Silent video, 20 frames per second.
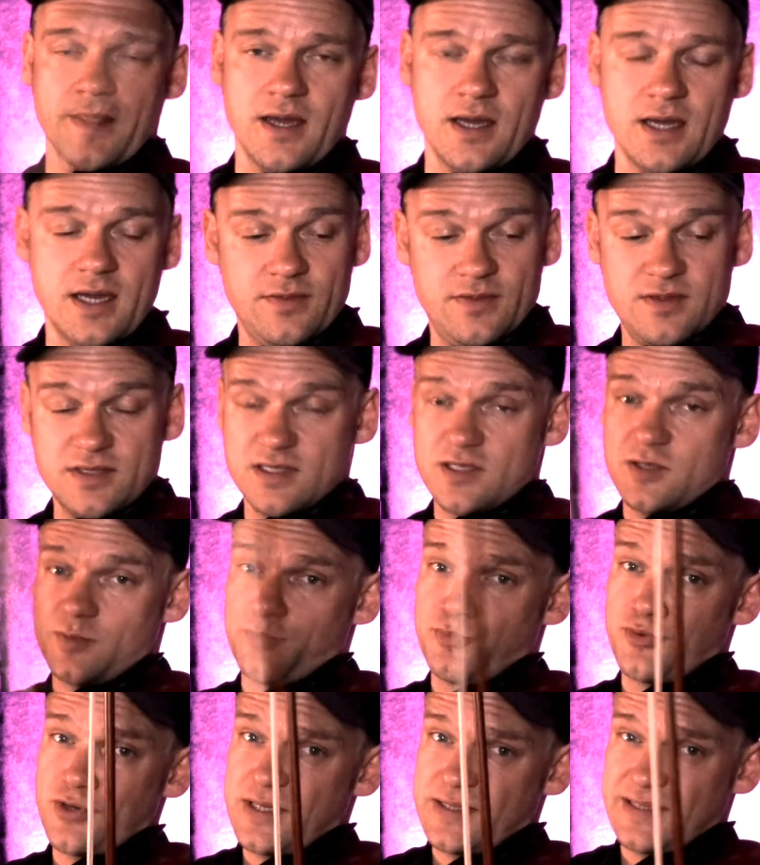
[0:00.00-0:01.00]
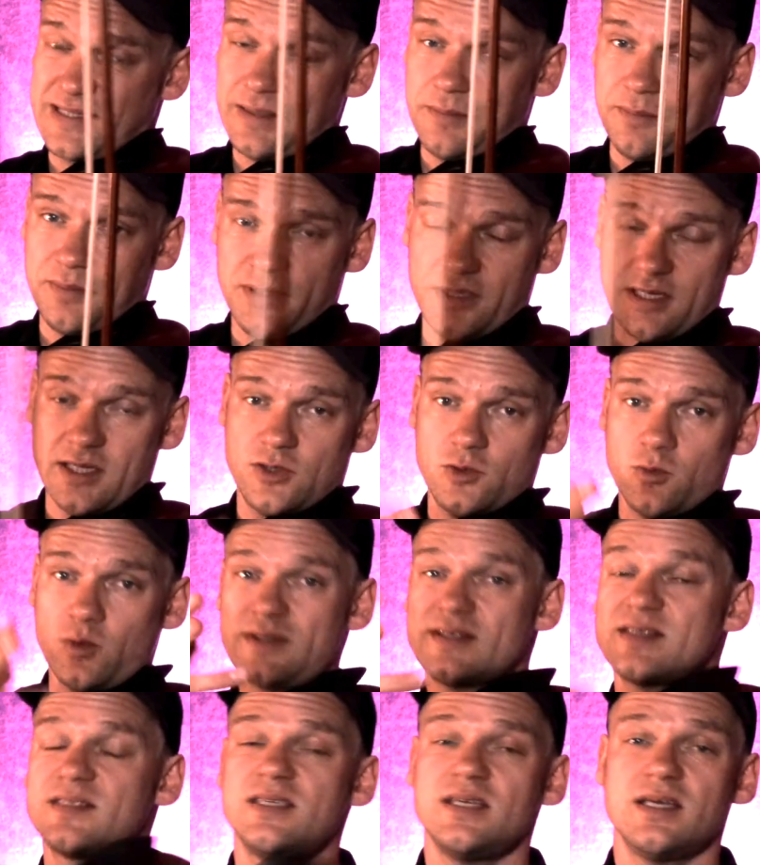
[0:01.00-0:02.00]
And this is pretty simple, and you will
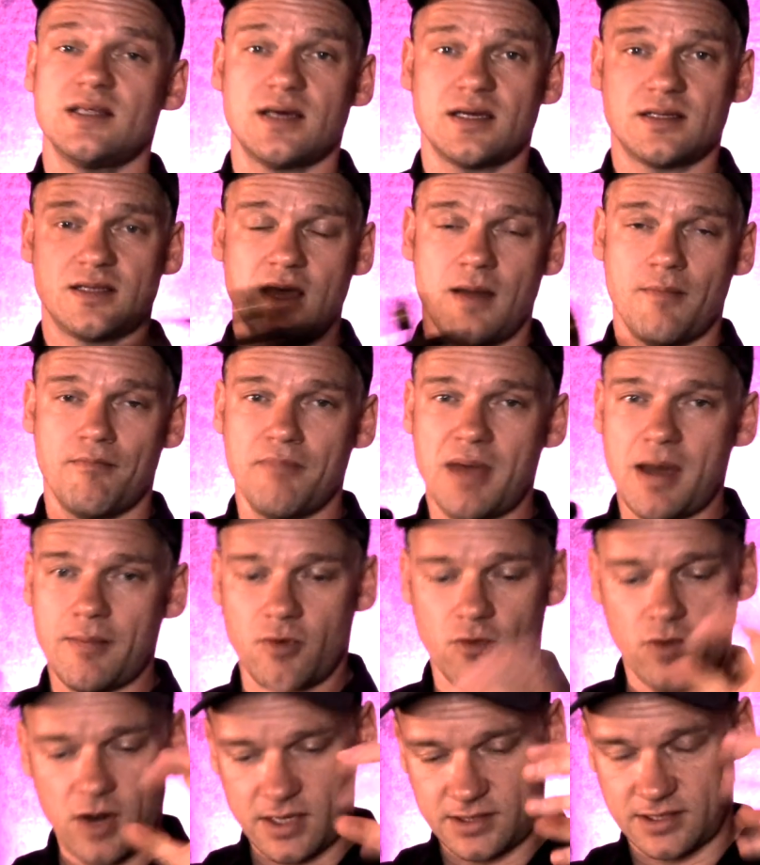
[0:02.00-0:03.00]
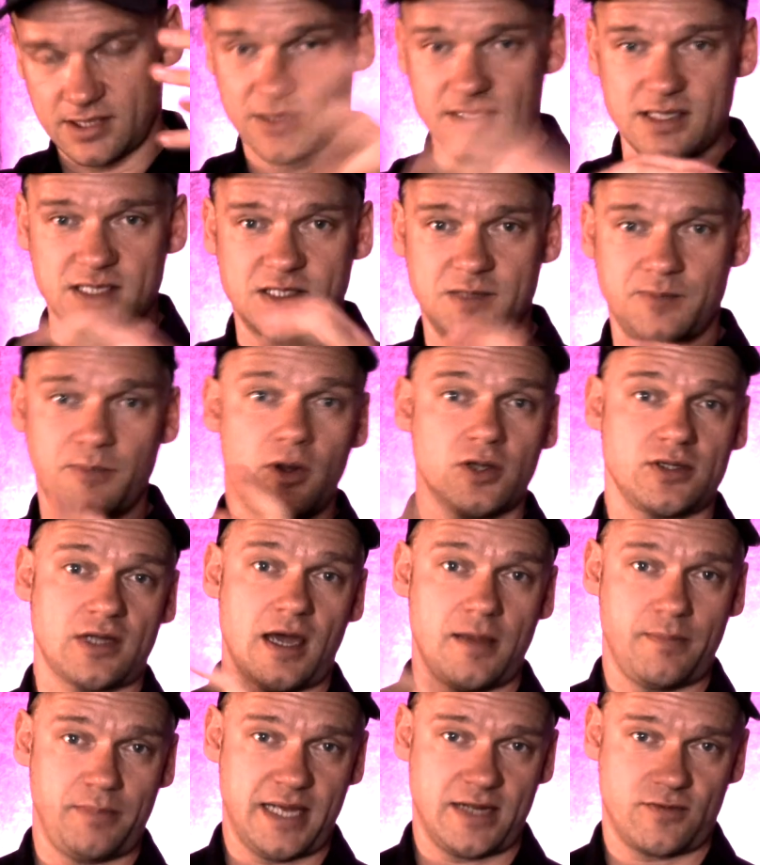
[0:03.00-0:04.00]
see that memorizing this spot I
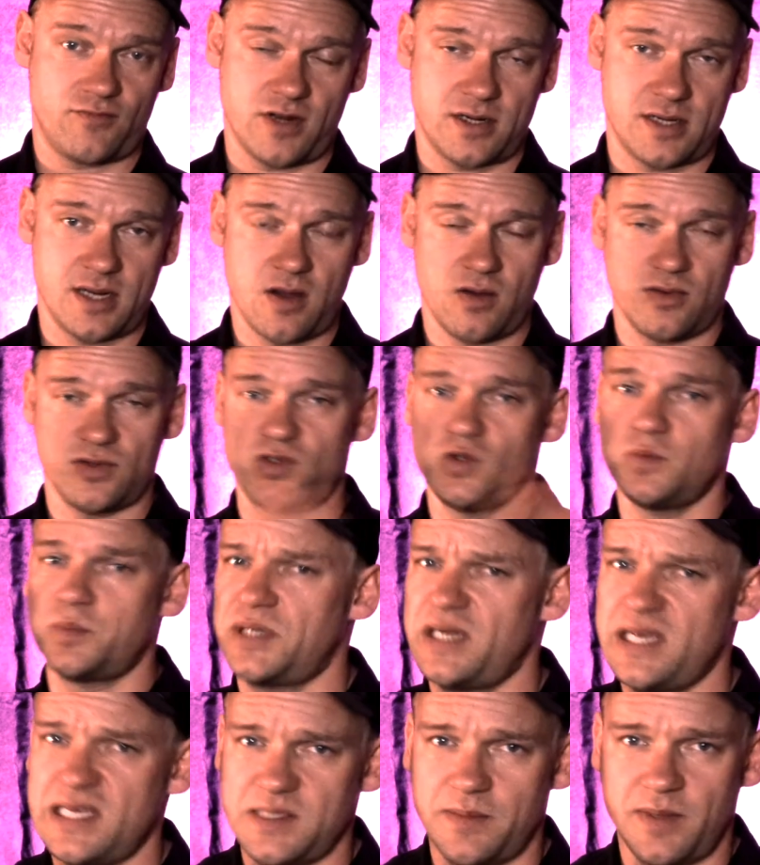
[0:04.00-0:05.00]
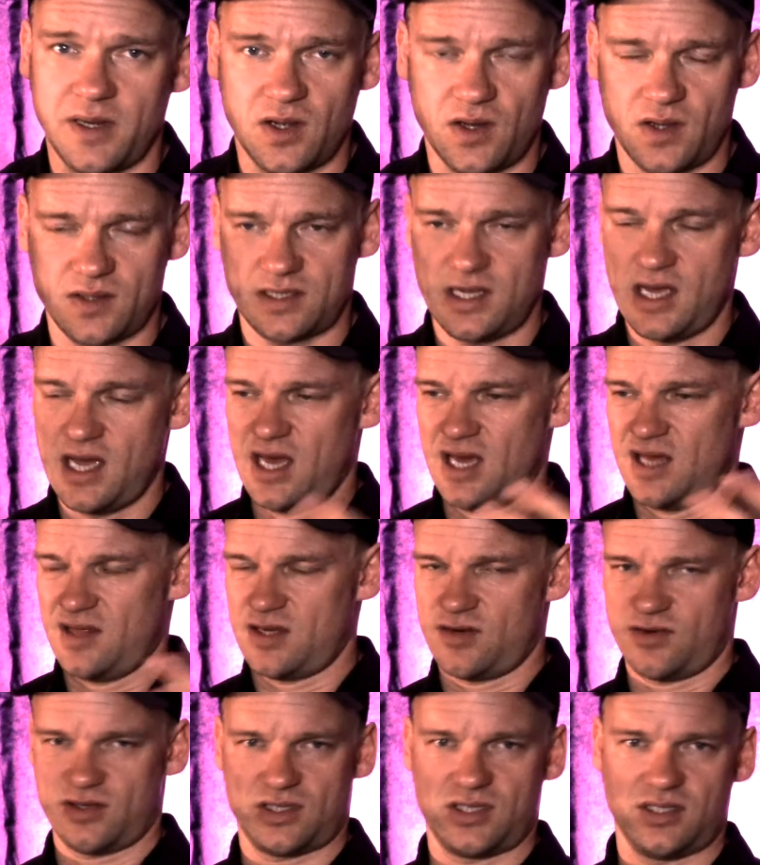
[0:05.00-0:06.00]
played right now is super easy because
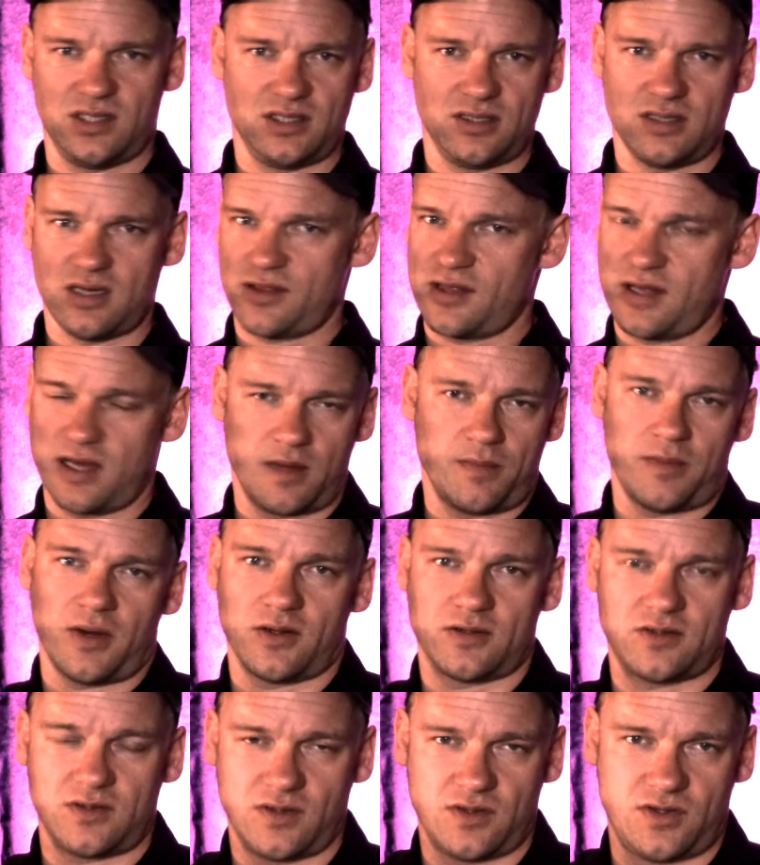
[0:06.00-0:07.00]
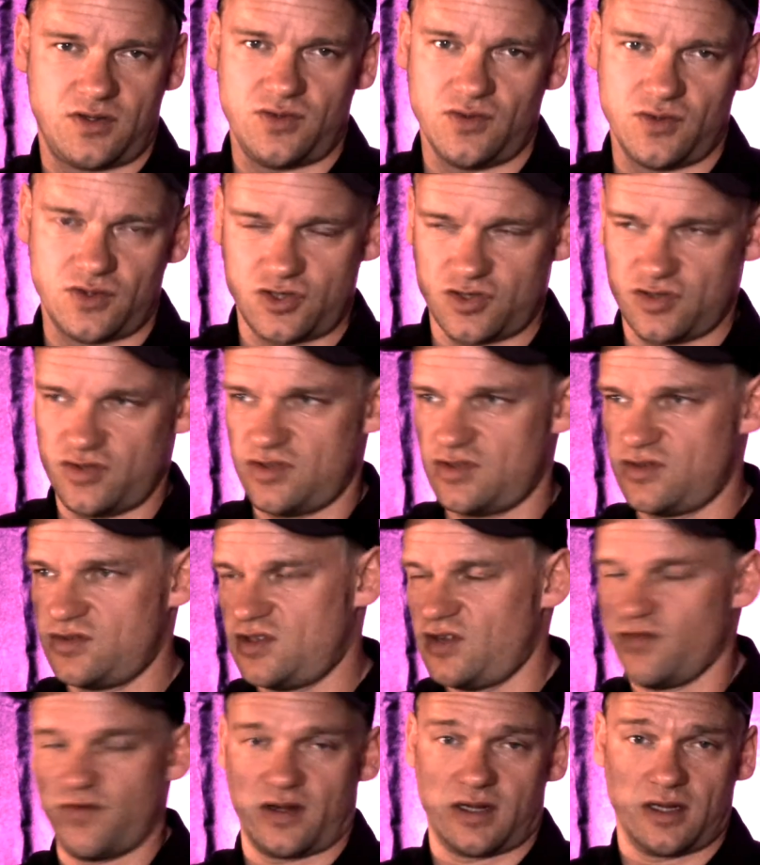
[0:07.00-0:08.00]
there is nothing about a huge
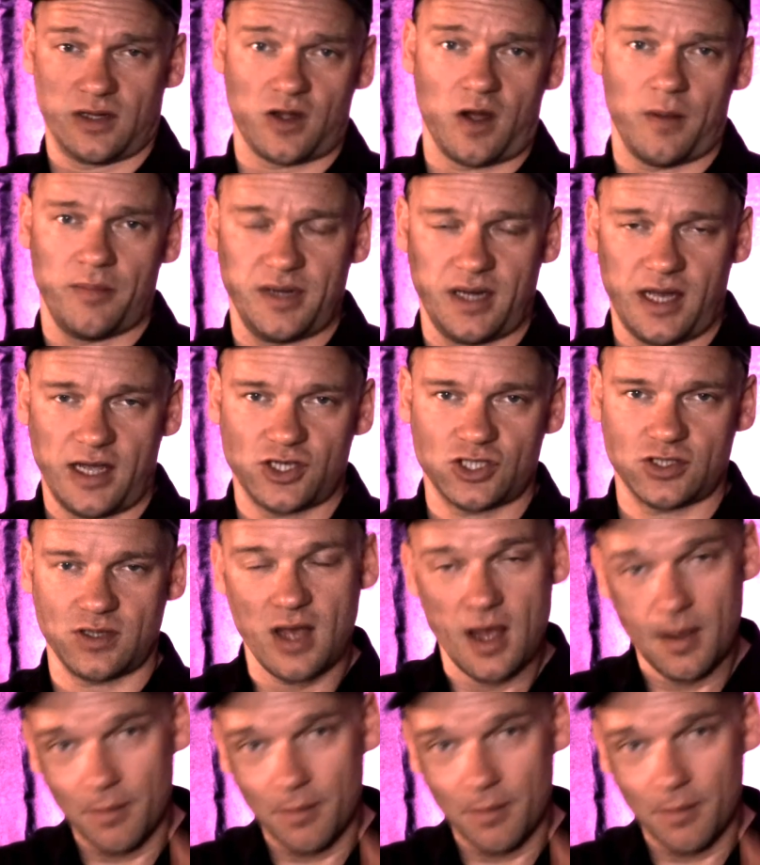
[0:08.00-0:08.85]
difficult combination.